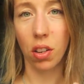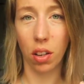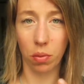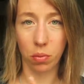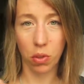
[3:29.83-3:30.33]

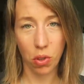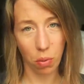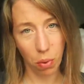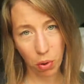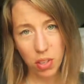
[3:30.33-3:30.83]

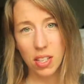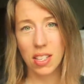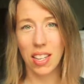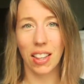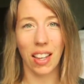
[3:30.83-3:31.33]

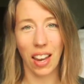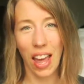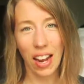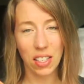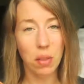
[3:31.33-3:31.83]
thrombosis in the
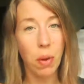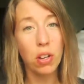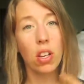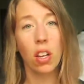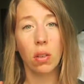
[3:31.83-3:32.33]
legs,
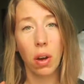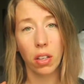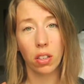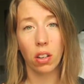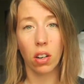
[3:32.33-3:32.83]
especially
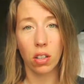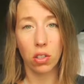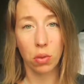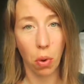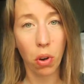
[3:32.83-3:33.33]
when you're a
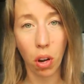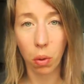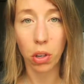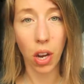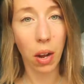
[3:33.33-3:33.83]
smoker,
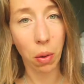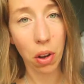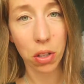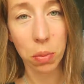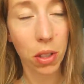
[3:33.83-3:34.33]
which I
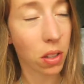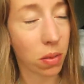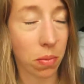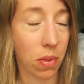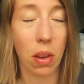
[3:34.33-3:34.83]
was, because
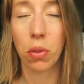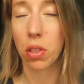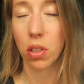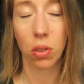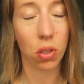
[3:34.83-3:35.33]
that
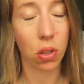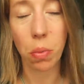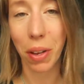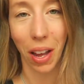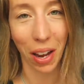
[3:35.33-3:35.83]
was so stupid.